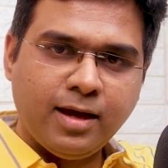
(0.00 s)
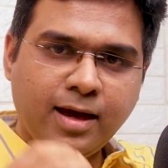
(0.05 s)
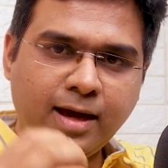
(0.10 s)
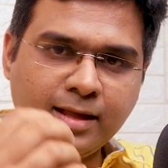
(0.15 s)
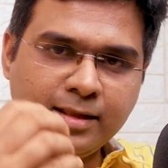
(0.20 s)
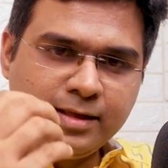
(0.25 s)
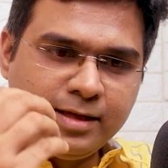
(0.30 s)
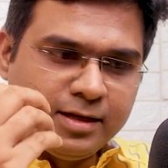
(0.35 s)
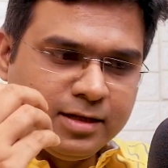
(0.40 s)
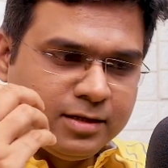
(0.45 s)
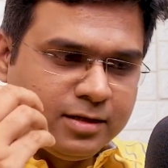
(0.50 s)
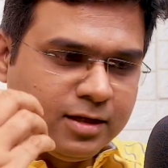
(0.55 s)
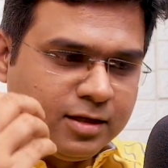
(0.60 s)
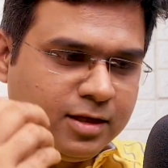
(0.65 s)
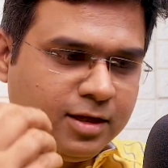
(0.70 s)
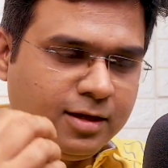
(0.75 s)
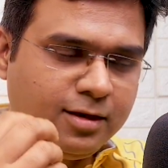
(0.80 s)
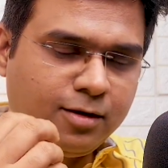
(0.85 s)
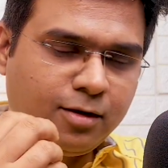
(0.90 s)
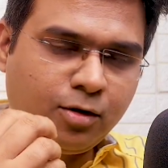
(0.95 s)
and there is
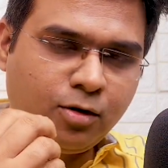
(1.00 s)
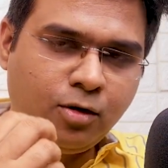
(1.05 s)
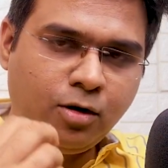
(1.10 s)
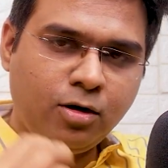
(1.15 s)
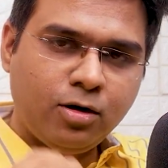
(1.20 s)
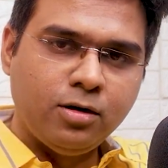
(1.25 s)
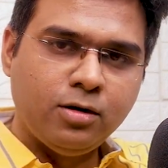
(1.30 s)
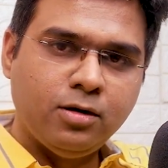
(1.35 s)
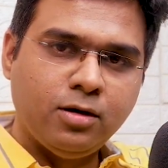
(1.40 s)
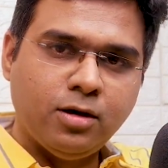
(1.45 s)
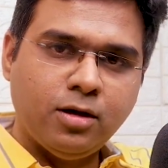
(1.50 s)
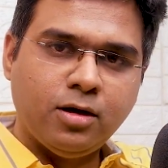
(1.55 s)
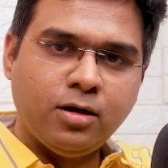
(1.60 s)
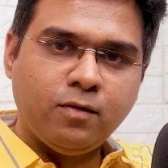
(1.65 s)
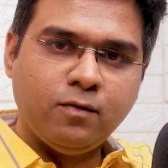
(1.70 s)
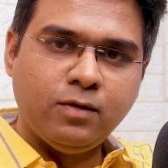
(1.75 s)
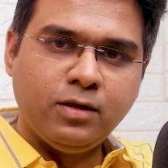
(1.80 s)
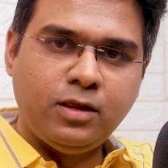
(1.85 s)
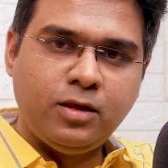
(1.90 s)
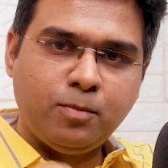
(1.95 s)
nothing wrong
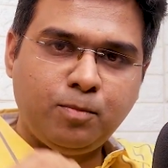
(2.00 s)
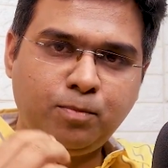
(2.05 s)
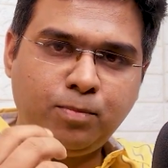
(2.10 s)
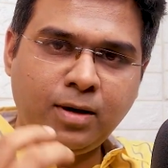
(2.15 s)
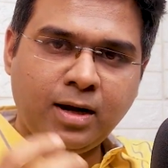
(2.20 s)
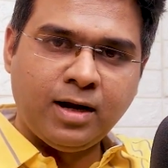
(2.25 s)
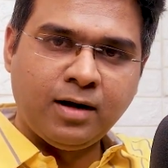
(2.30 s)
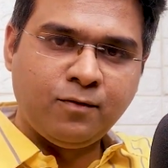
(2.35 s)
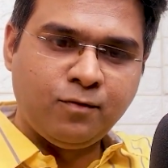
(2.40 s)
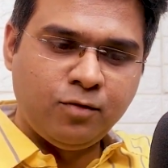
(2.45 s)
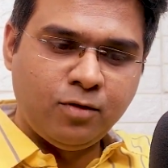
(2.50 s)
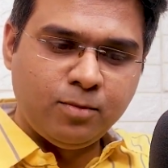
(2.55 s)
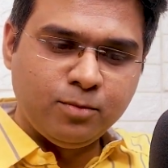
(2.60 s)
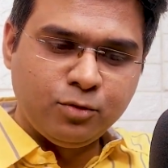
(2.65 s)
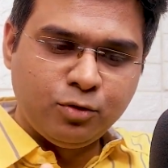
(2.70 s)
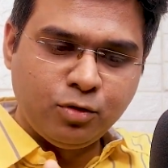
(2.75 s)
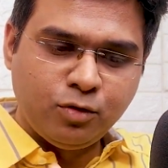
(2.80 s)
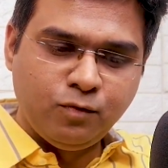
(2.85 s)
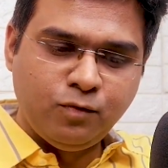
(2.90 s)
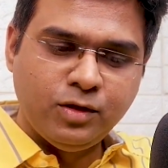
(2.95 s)
with the
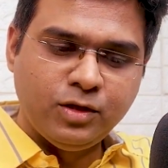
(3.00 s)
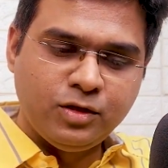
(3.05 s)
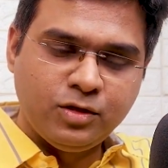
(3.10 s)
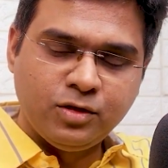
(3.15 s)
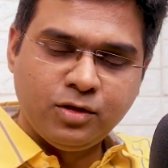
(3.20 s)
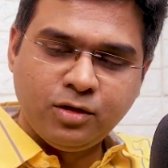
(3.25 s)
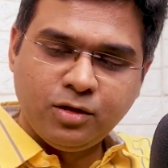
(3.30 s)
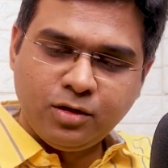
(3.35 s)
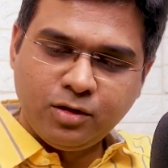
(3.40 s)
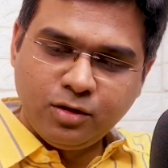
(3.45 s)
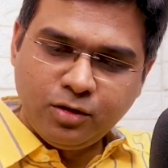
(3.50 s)
platform through which